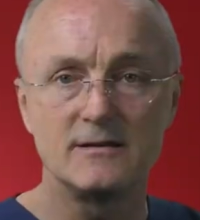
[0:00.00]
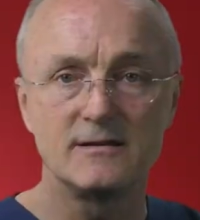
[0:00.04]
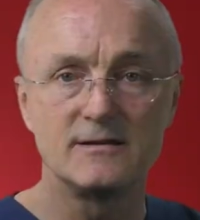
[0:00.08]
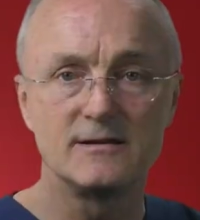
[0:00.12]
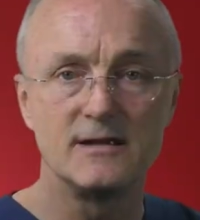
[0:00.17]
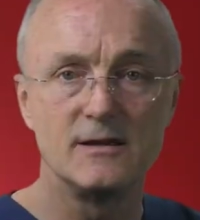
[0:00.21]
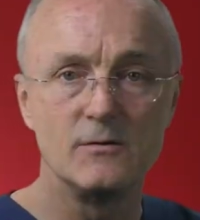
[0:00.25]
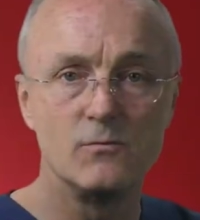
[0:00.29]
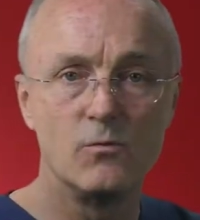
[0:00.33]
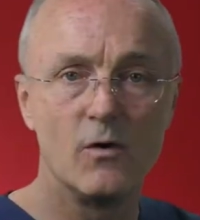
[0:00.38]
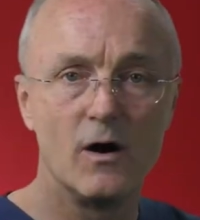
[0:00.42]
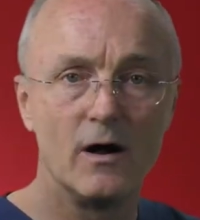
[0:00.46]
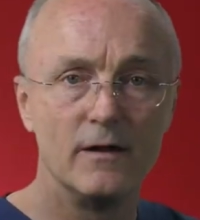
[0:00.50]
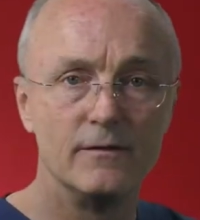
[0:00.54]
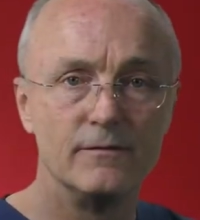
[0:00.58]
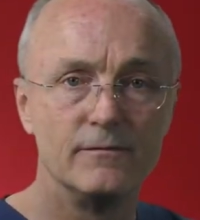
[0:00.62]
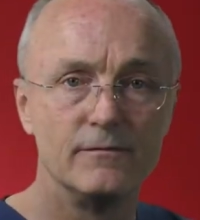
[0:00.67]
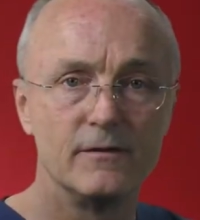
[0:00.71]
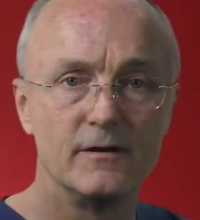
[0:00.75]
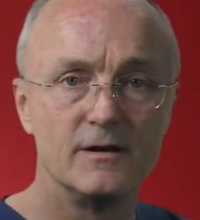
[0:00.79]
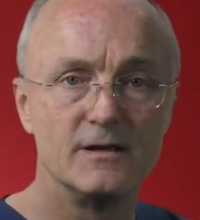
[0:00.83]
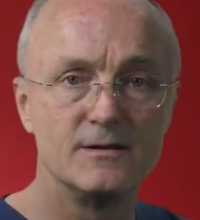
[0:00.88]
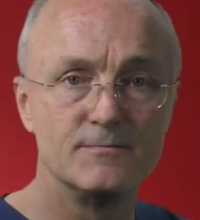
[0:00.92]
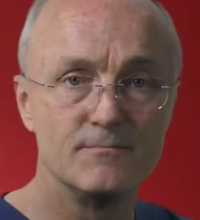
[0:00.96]
to see one
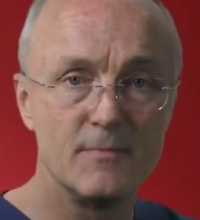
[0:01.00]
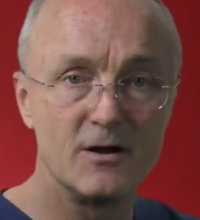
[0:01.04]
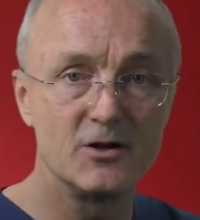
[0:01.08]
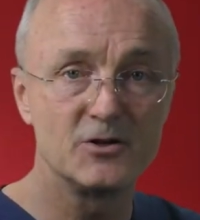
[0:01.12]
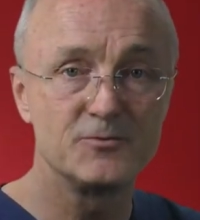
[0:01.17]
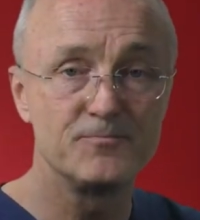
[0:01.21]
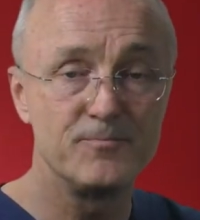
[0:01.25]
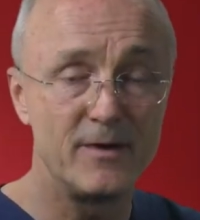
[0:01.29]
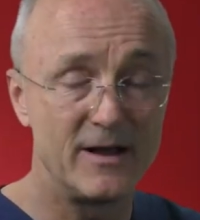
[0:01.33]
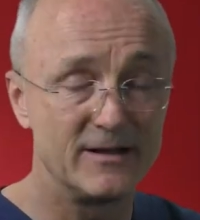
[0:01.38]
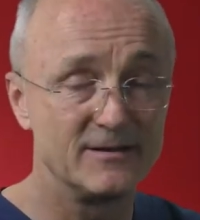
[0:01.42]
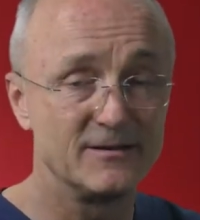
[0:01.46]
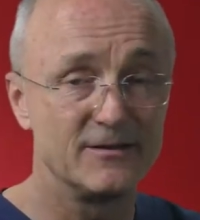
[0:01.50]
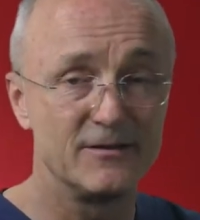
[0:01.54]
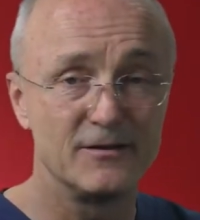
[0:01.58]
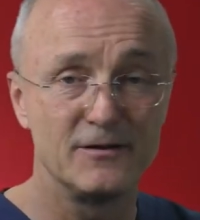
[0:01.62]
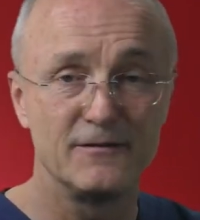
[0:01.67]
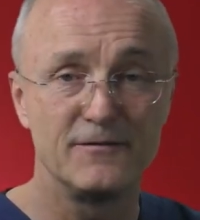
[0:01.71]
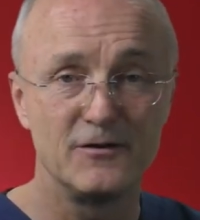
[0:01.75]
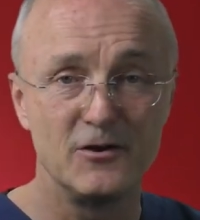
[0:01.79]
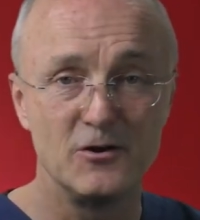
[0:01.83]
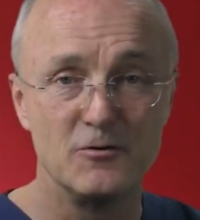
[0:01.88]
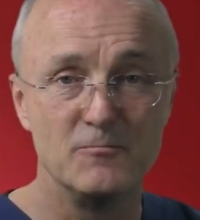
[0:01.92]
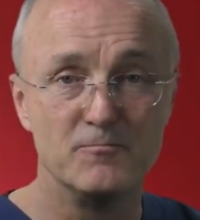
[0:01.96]
that is much better than a
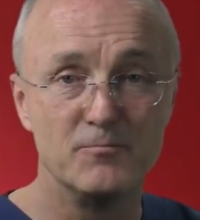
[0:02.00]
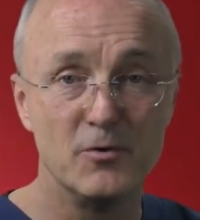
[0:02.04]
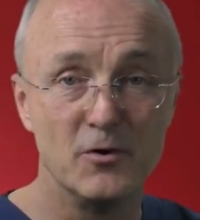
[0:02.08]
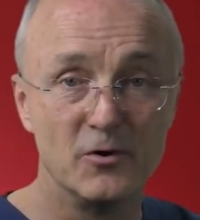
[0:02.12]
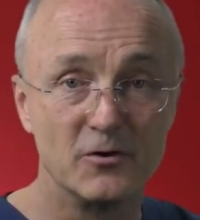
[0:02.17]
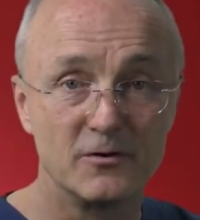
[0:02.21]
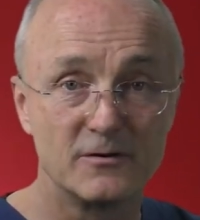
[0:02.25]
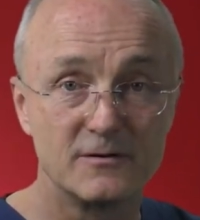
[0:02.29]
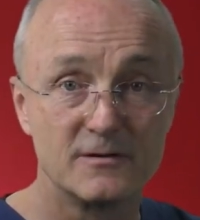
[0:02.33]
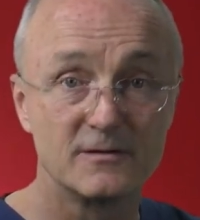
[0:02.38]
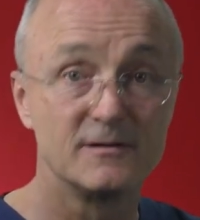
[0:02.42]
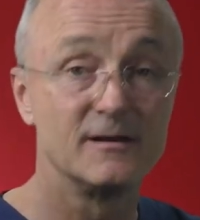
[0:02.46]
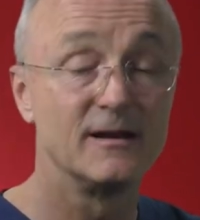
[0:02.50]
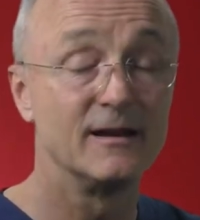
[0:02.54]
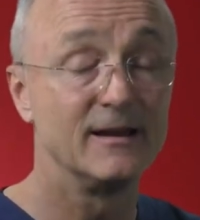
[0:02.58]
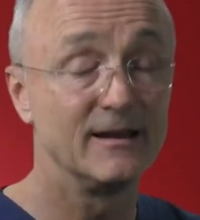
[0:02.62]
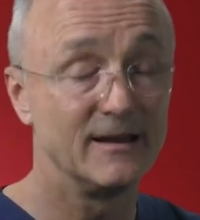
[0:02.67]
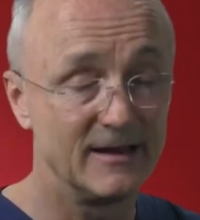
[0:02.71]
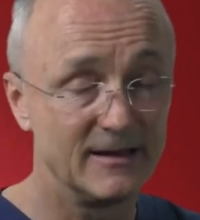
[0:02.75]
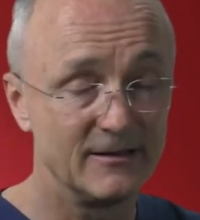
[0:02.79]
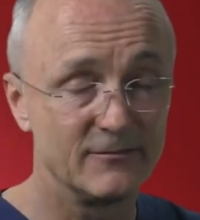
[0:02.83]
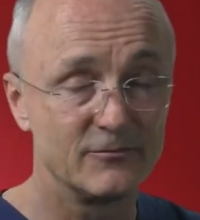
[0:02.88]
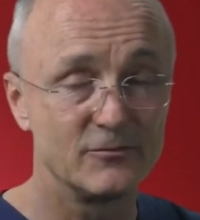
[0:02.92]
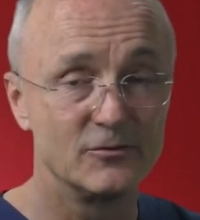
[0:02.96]
few books.
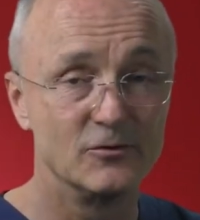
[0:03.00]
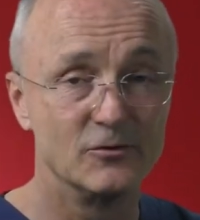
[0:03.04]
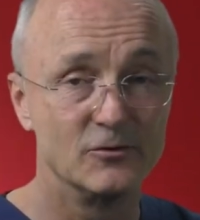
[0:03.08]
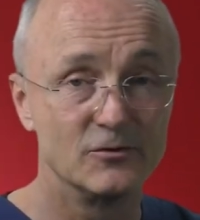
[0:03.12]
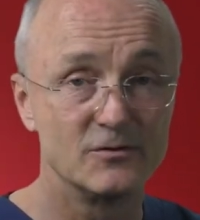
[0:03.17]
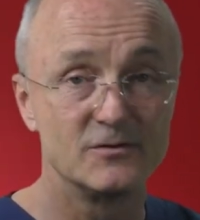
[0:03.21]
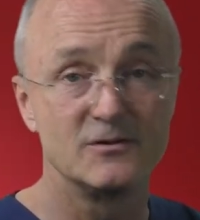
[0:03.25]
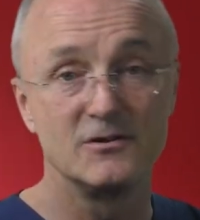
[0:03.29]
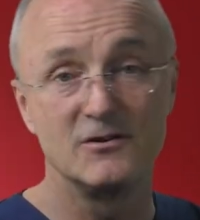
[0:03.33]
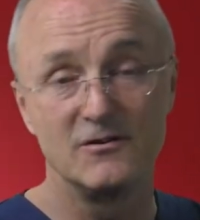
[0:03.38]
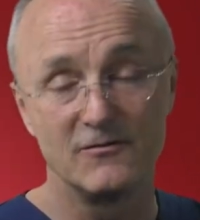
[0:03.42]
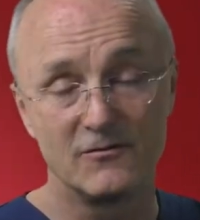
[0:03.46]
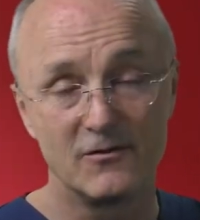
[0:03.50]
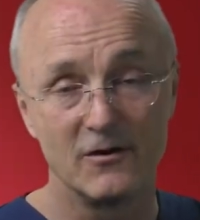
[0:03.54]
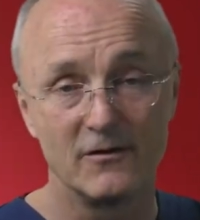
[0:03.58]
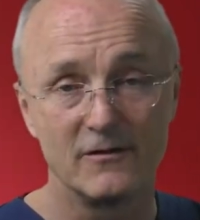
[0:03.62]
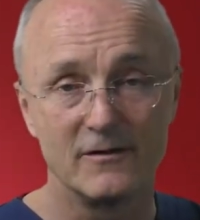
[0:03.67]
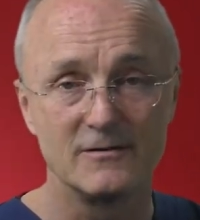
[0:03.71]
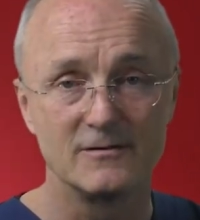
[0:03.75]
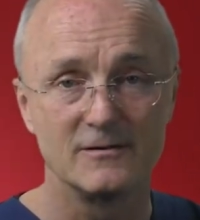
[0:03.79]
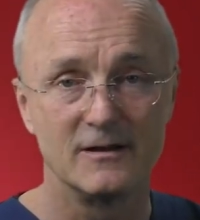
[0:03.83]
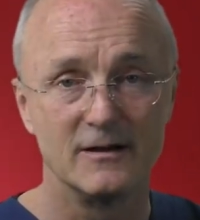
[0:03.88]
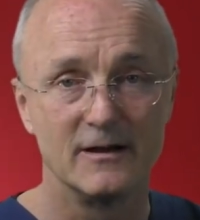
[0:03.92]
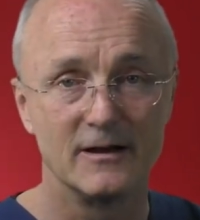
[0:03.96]
And of course, you've got
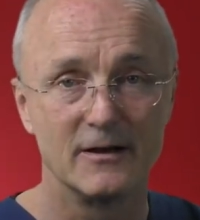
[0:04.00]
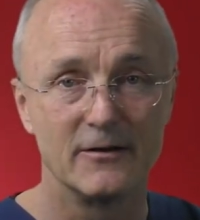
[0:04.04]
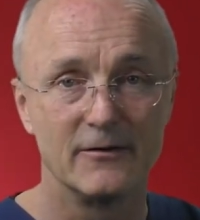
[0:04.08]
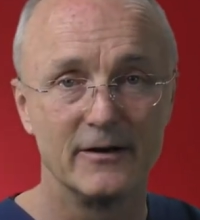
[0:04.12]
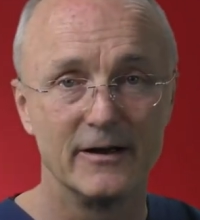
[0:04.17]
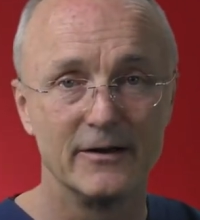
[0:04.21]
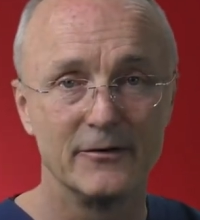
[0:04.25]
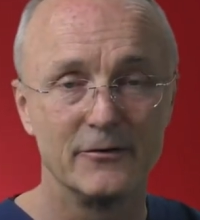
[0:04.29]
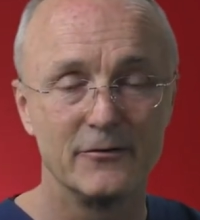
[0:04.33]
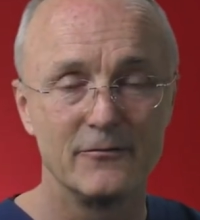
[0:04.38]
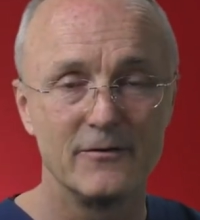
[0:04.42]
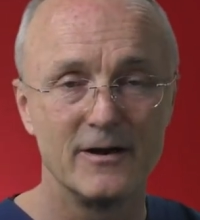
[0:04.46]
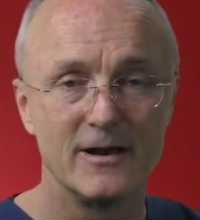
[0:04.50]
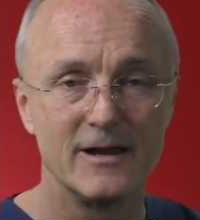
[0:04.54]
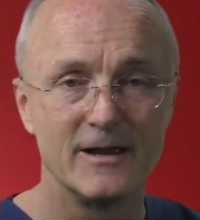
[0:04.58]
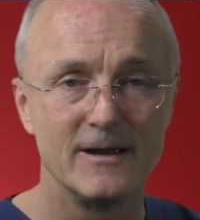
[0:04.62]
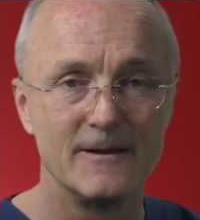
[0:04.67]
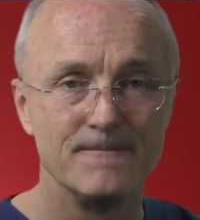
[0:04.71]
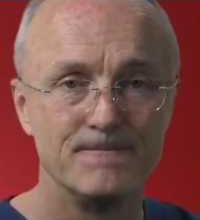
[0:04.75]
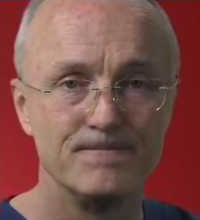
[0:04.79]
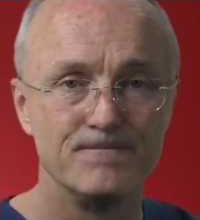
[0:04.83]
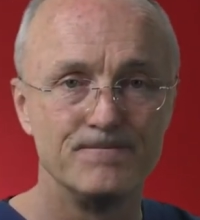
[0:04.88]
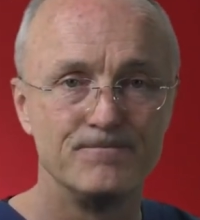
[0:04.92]
those lying around already.